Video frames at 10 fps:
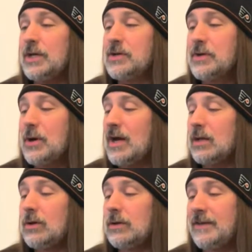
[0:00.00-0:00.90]
I don't know how
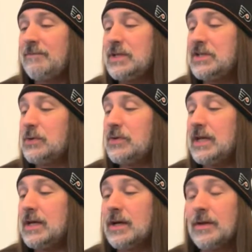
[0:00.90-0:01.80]
long they've been doing
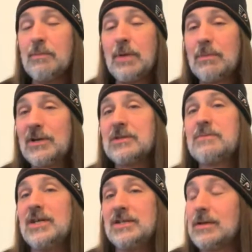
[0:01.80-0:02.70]
the pumpkin
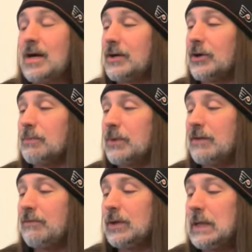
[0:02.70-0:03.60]
spice lager, but
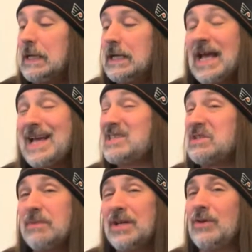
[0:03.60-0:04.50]
I feel like it
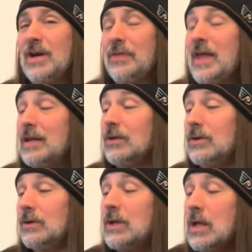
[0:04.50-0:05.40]
hasn't been around that
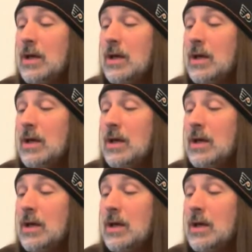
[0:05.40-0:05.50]
long.